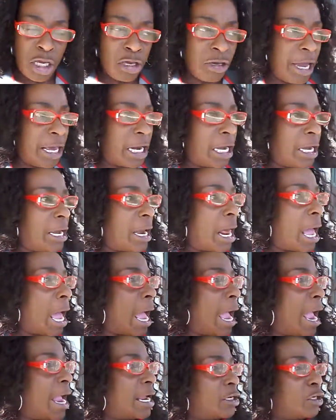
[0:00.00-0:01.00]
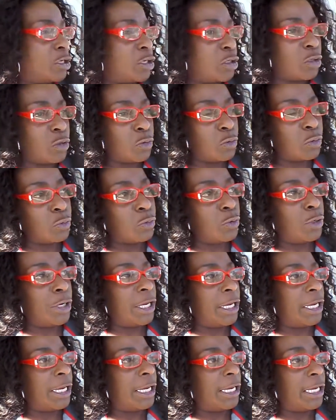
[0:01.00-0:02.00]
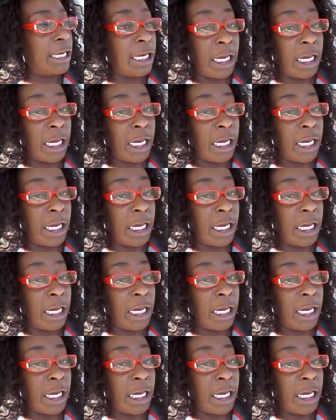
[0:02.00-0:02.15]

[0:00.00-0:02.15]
You got a nice tree.